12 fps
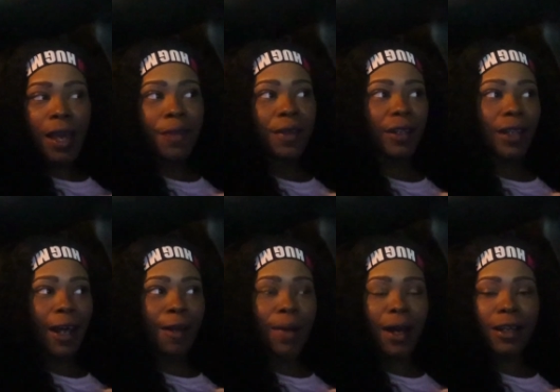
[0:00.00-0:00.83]
Then a
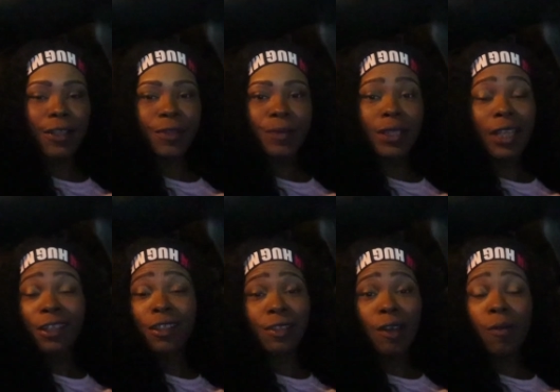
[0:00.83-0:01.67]
lot of my customers, they
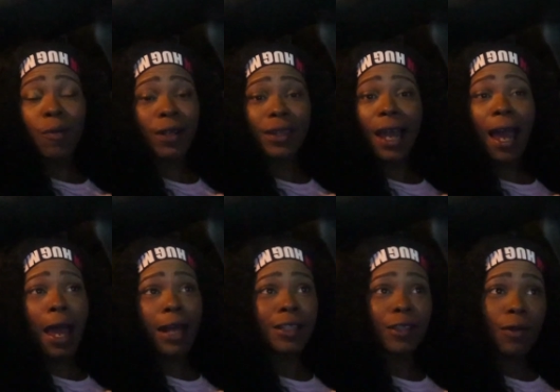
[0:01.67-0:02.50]
just don't want the
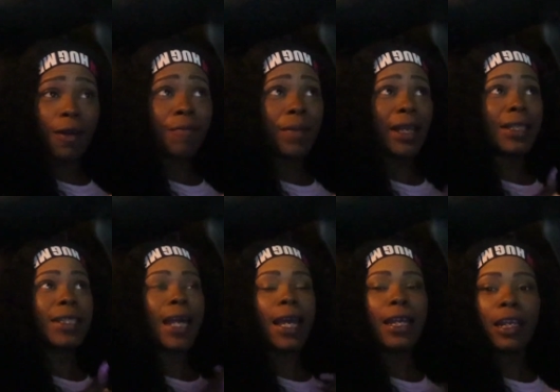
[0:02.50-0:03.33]
hassle of
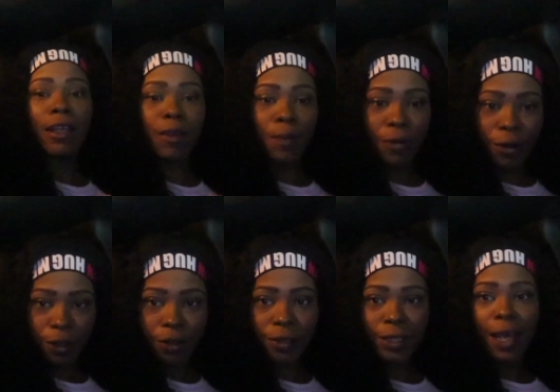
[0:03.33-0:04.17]
maintaining the
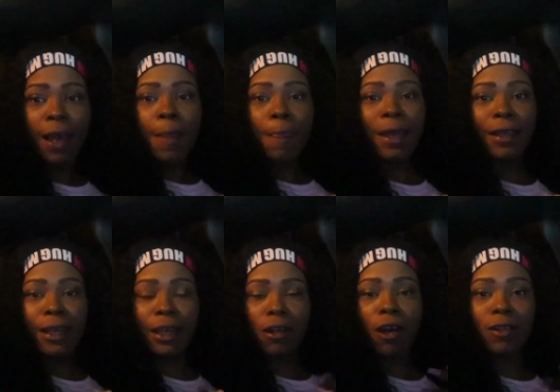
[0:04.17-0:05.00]
printers and
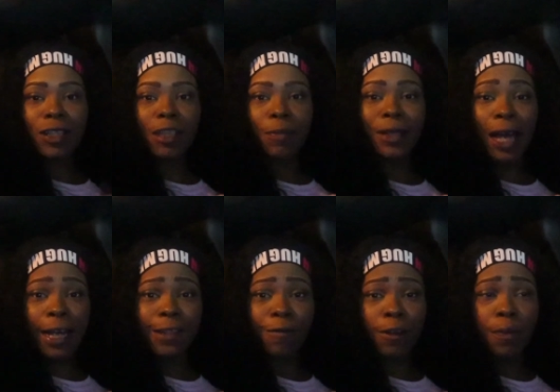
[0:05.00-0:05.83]
getting all the
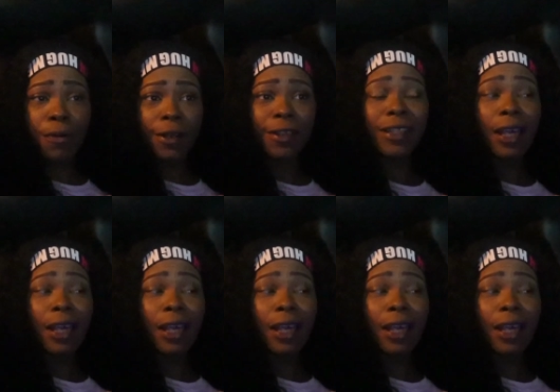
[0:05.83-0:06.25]
supplies for the printers.